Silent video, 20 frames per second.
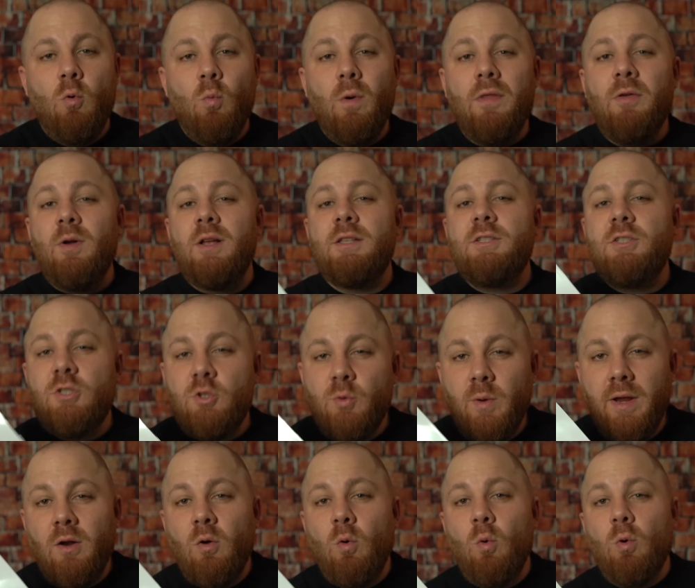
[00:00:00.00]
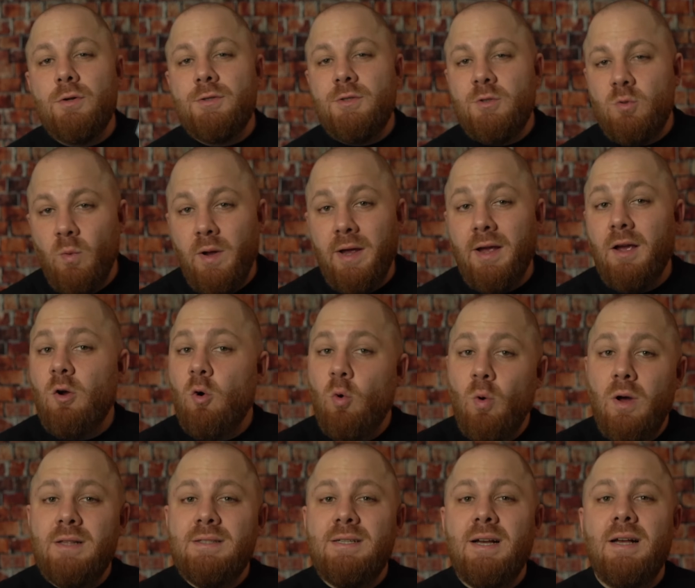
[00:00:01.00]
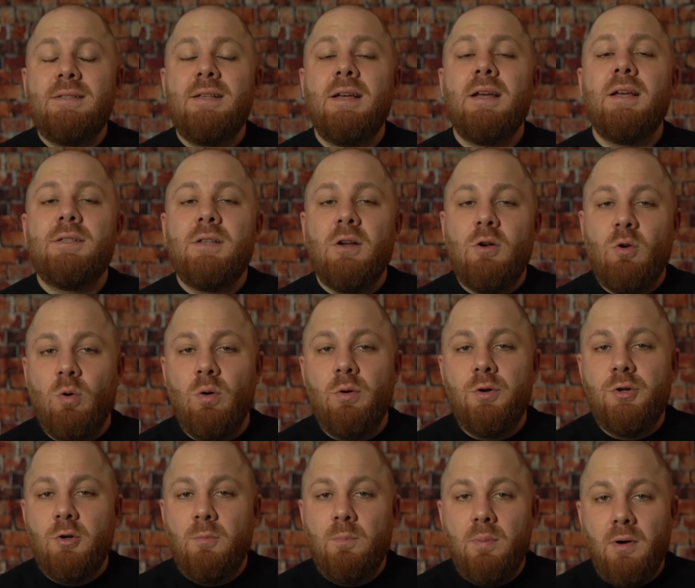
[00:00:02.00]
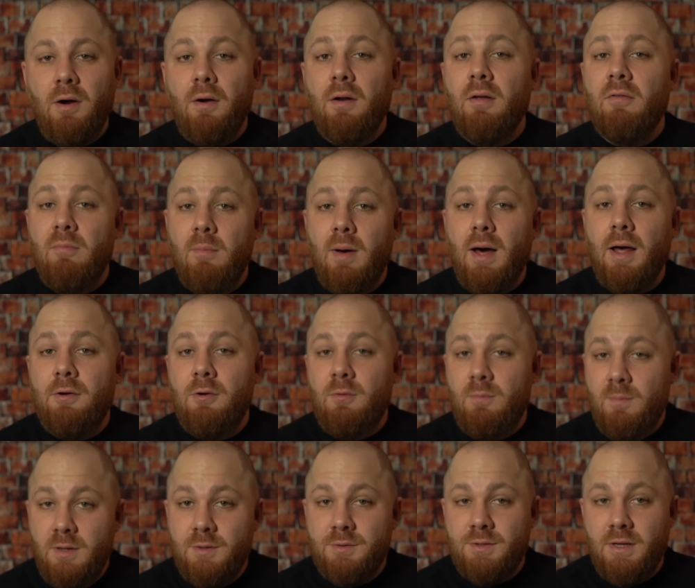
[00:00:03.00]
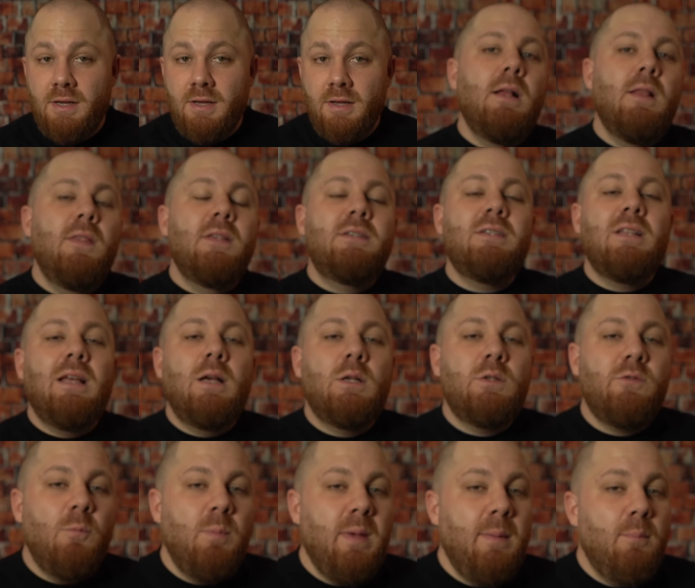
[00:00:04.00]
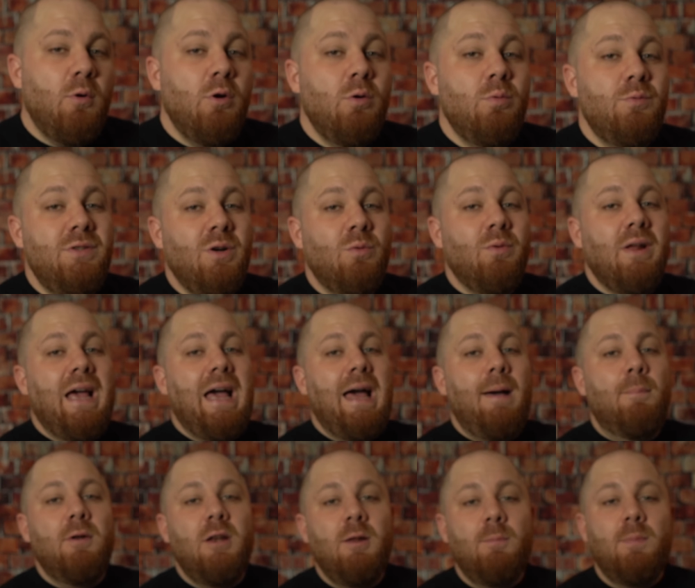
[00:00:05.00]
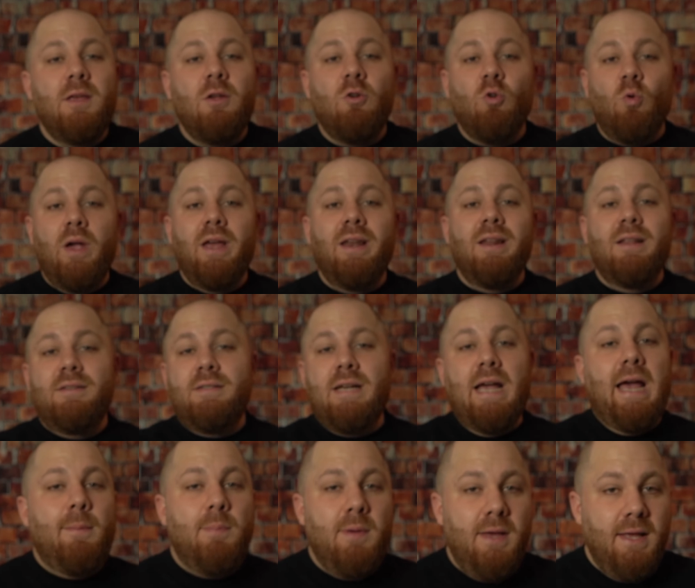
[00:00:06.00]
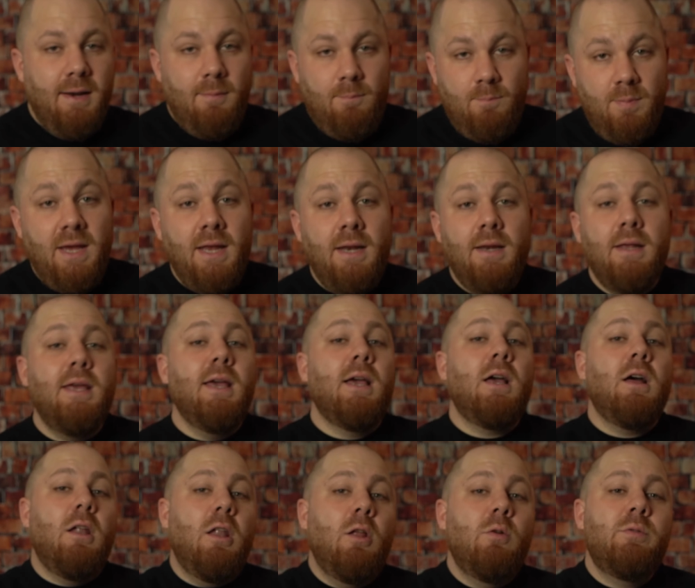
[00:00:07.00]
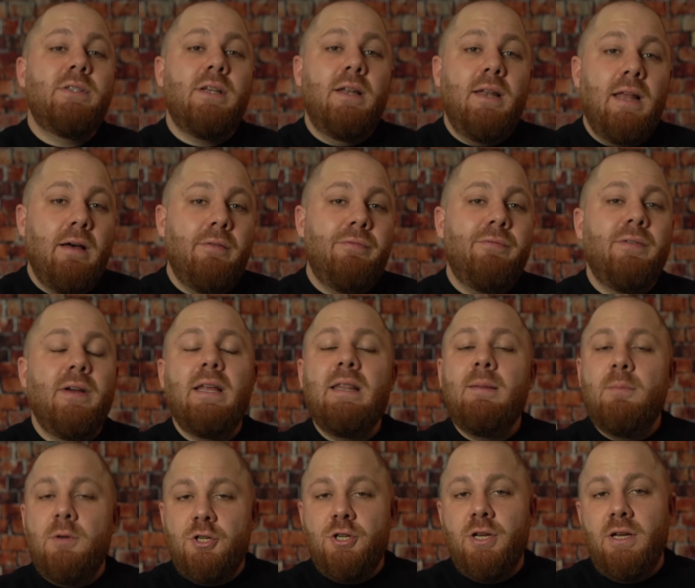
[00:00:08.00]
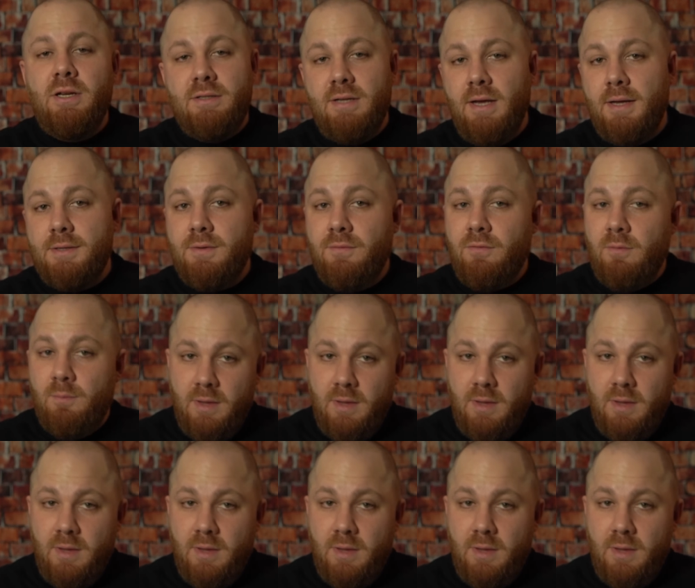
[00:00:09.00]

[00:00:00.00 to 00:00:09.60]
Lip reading: Whether it's straight or swing, quantizing is a crucial part of modern music. This allows for people who don't happen to be great at tapping in a beat, get close enough, and the machine takes it from